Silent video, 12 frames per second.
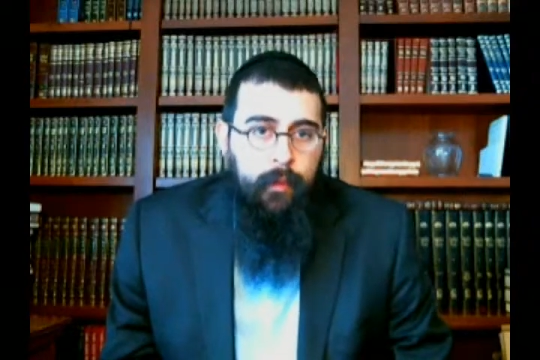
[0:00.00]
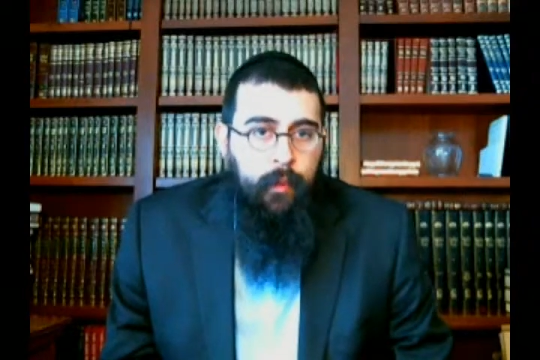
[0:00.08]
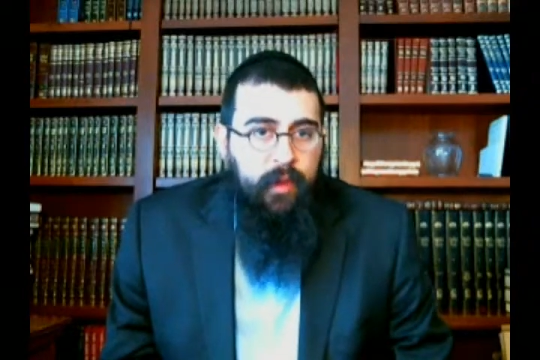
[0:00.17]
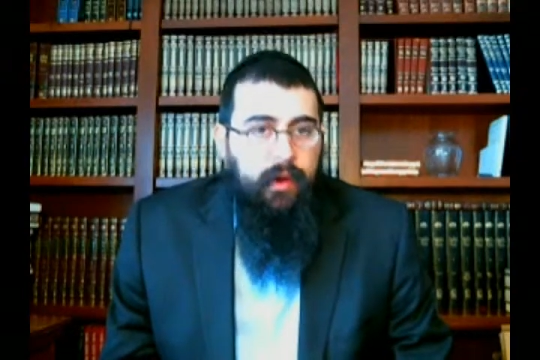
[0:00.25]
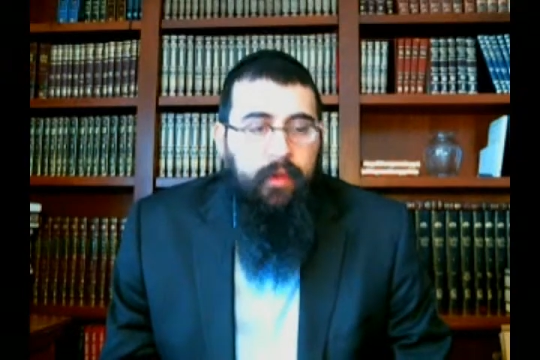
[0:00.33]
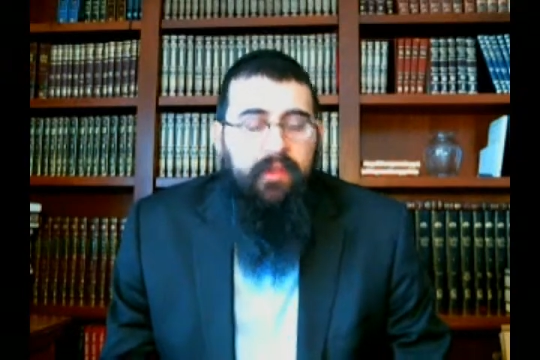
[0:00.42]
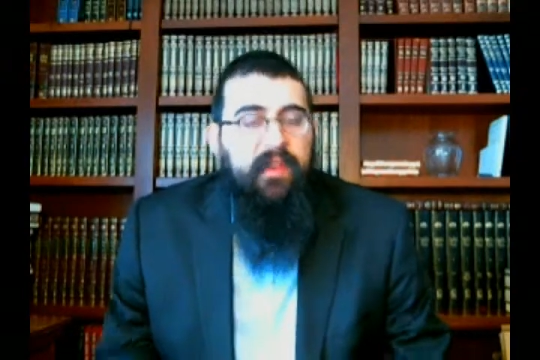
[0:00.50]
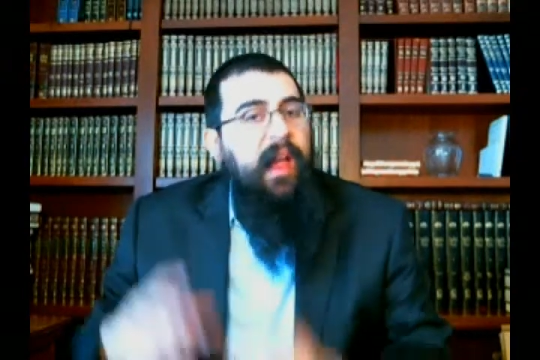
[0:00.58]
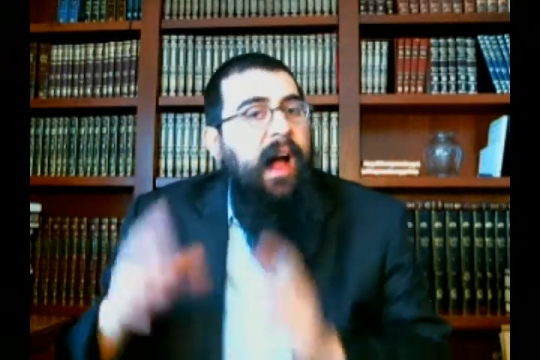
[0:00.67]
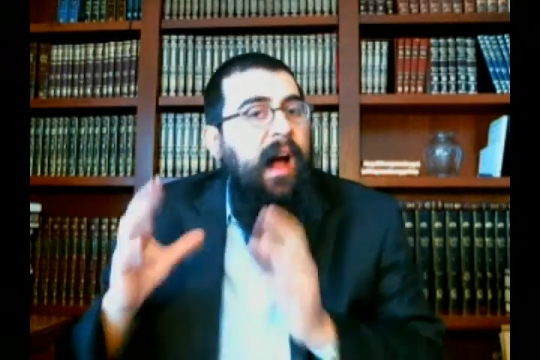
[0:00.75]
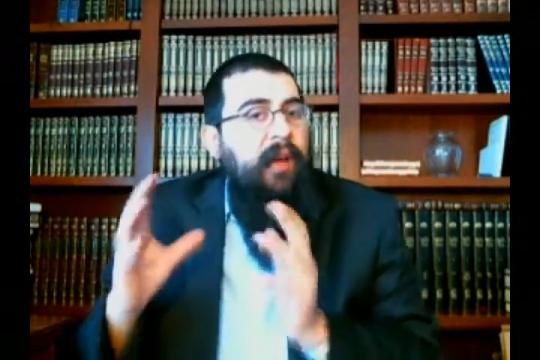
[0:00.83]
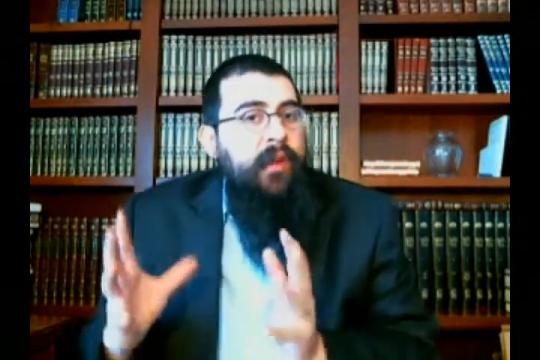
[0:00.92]
We don't say
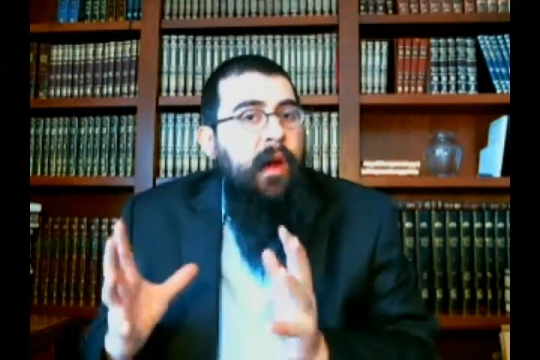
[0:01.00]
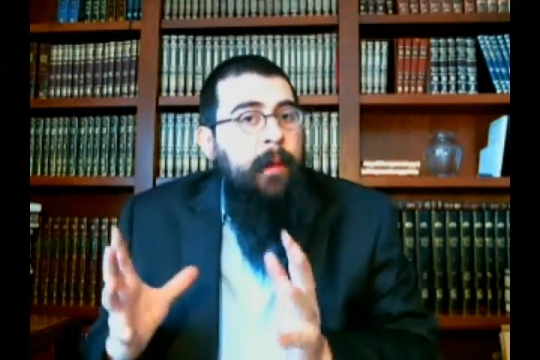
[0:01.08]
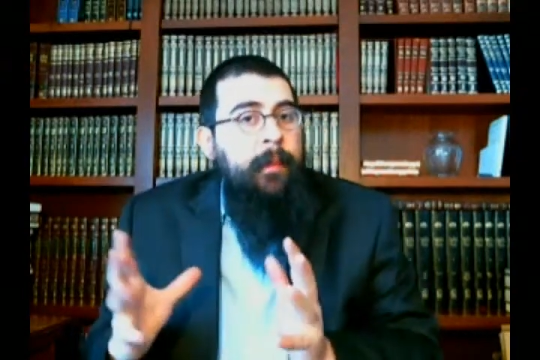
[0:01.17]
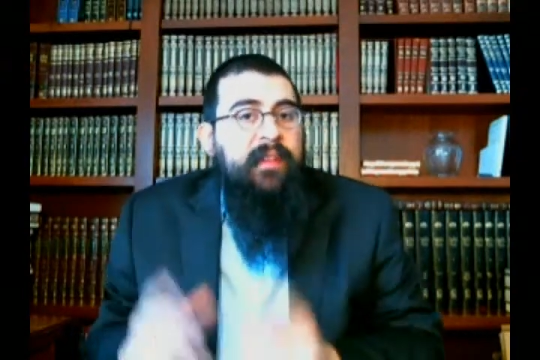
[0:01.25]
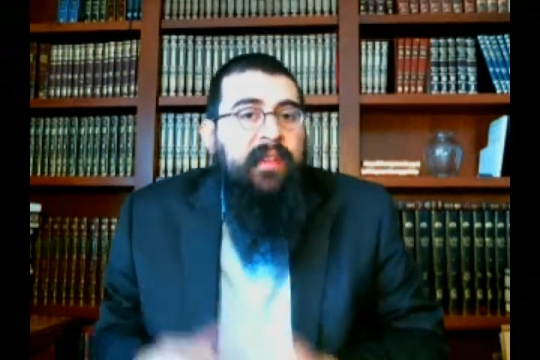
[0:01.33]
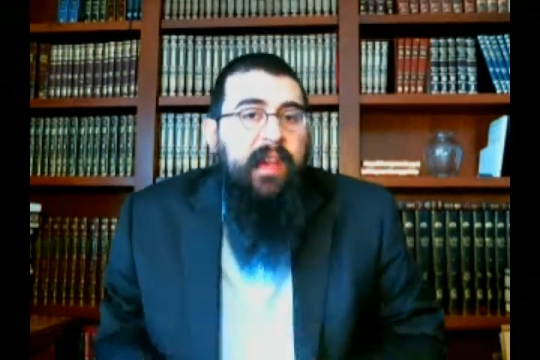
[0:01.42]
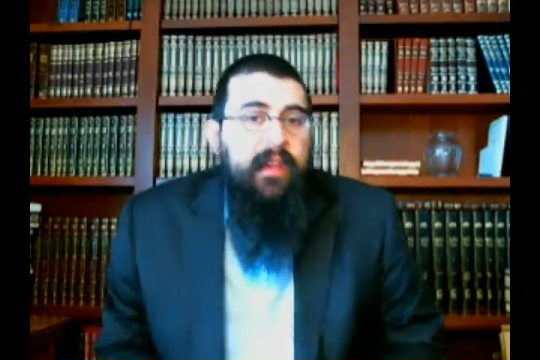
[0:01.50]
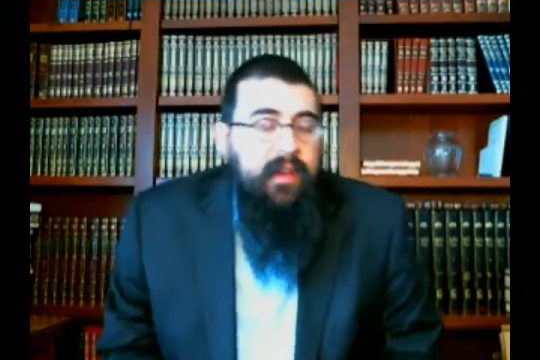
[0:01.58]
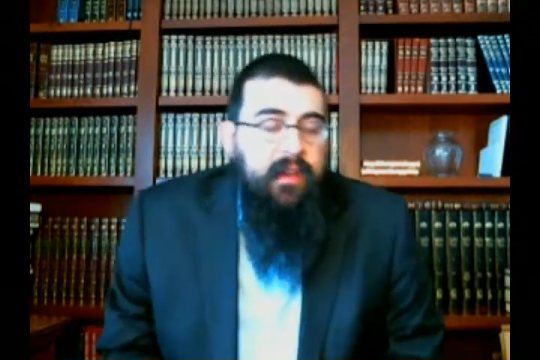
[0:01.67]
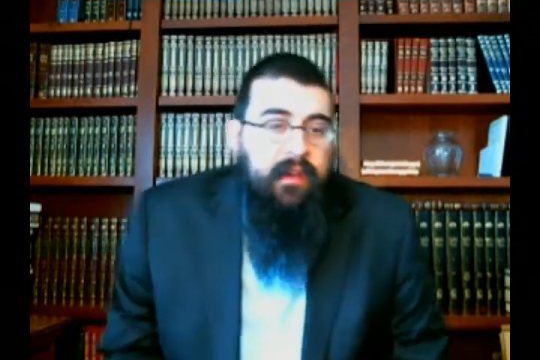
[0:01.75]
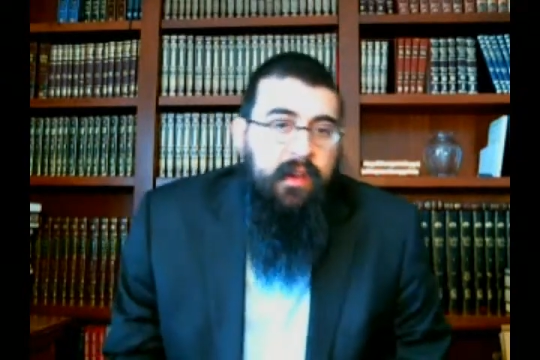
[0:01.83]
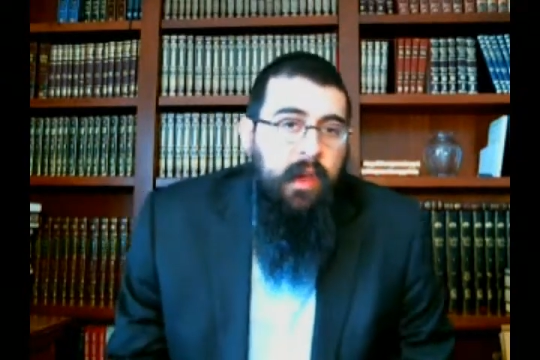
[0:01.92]
Avraham
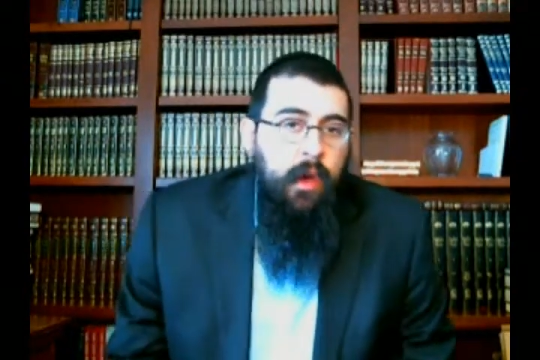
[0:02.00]
HaTzadik.